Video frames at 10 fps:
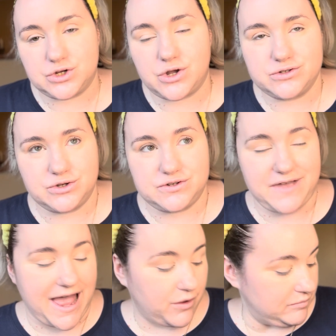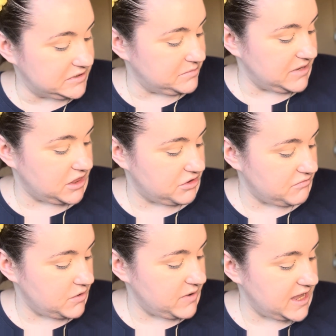sort of helped me
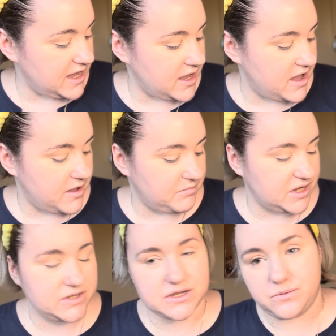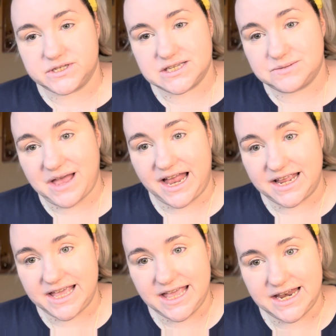through it, because I was
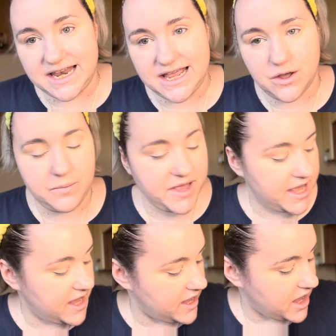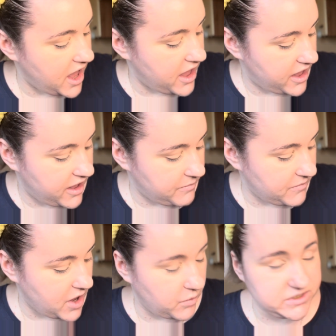panicking a little bit.
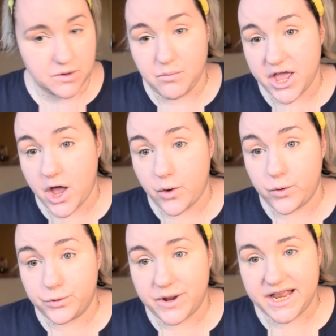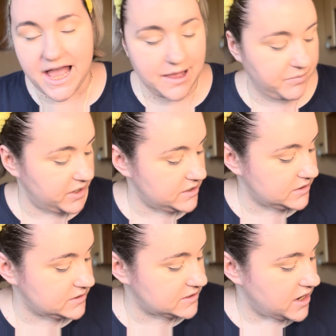I was on my own when it
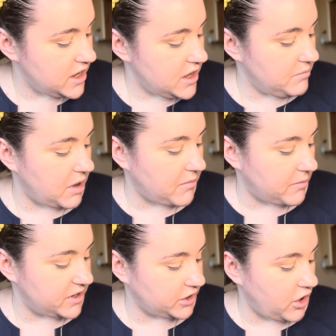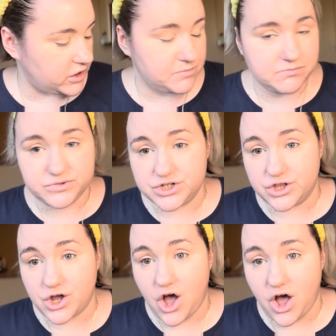happened. My mum had gone to
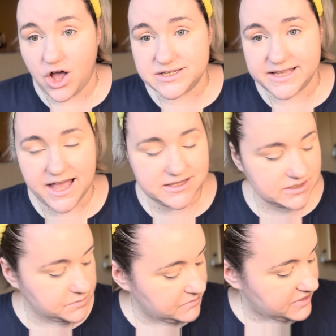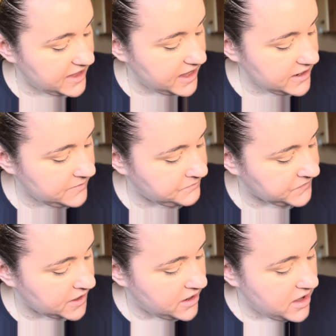the car to get something,
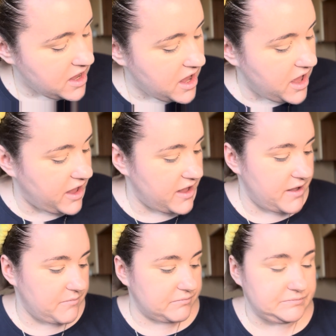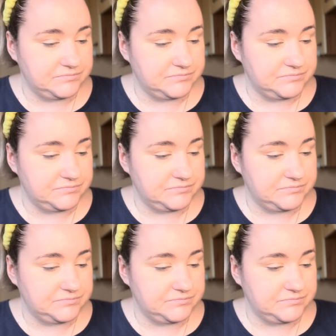and